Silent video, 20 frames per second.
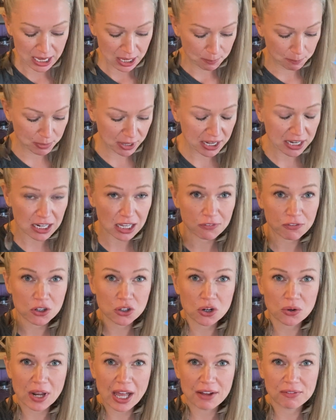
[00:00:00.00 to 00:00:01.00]
But if you
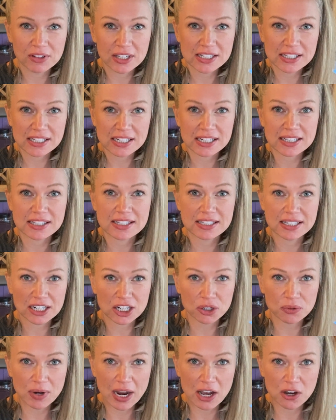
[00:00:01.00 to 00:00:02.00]
don't have Listea, stick
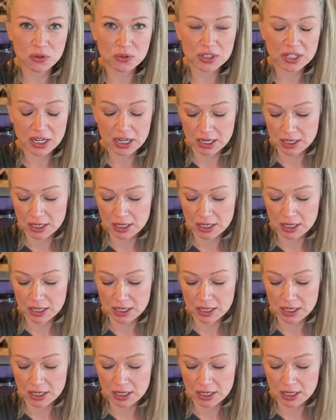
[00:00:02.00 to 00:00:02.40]
around